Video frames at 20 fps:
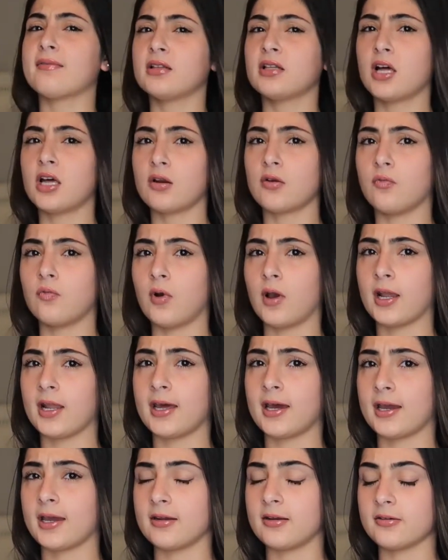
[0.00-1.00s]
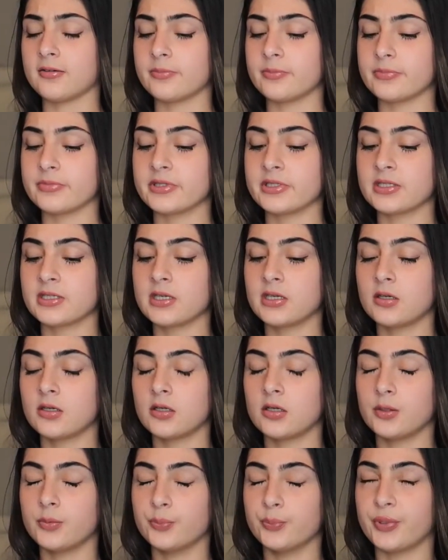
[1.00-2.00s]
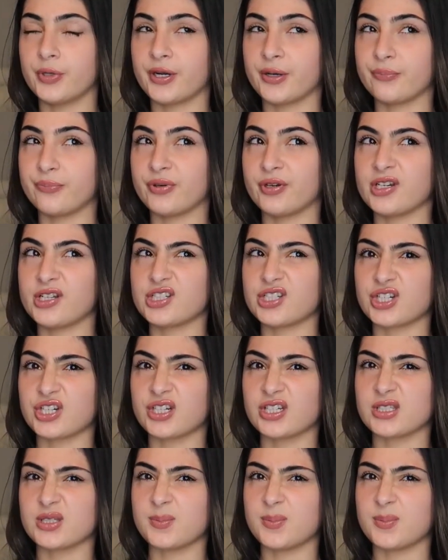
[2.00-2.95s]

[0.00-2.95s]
a lot of white items, but I'm pretty sure it's